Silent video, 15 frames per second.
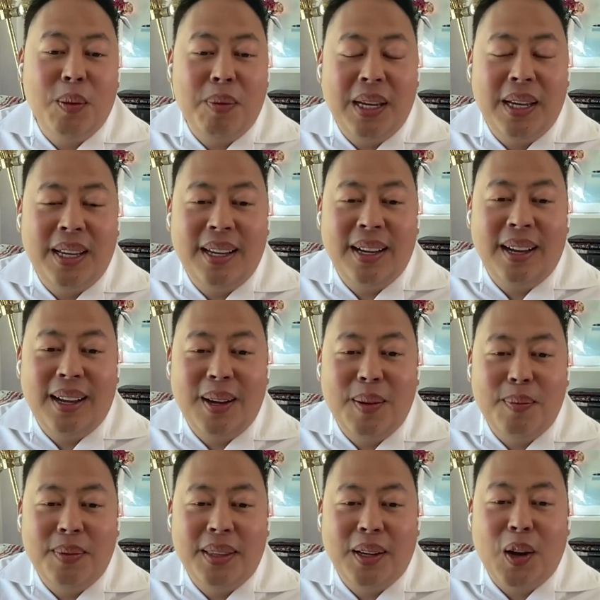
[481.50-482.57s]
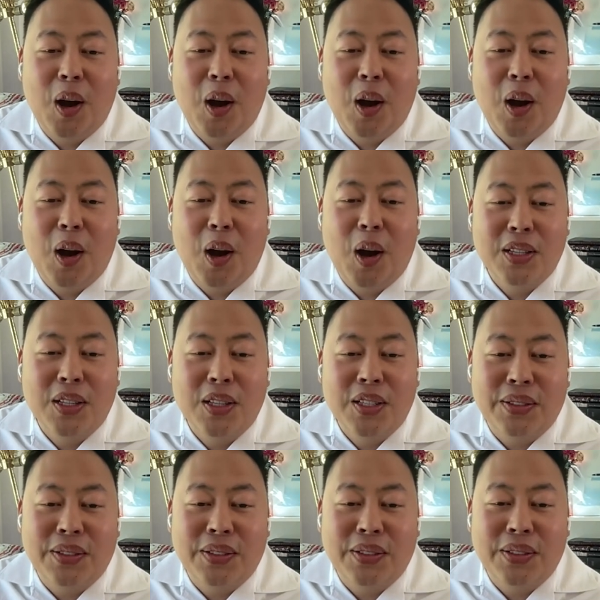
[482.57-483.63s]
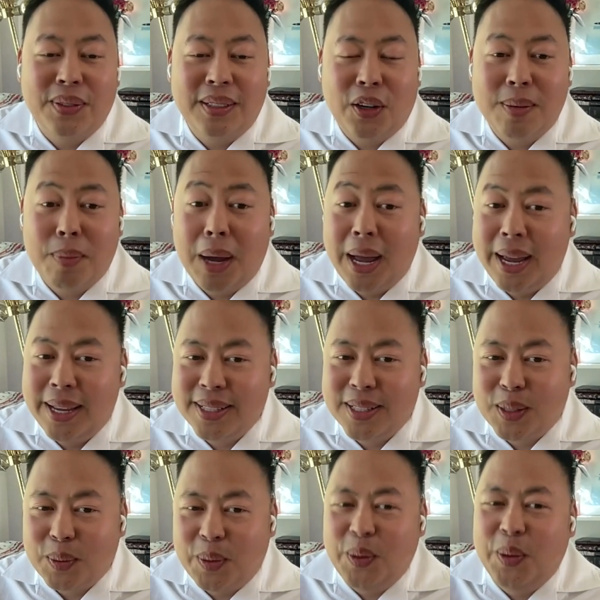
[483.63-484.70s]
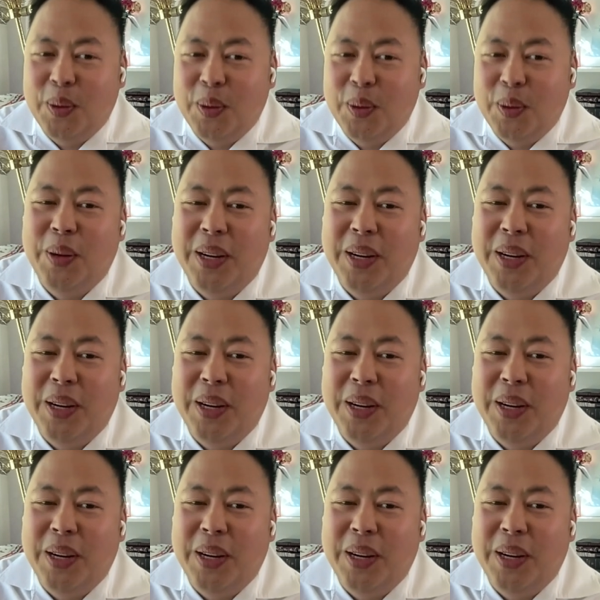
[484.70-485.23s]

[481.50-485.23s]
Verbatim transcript: he would be um, the cause of, of our demise,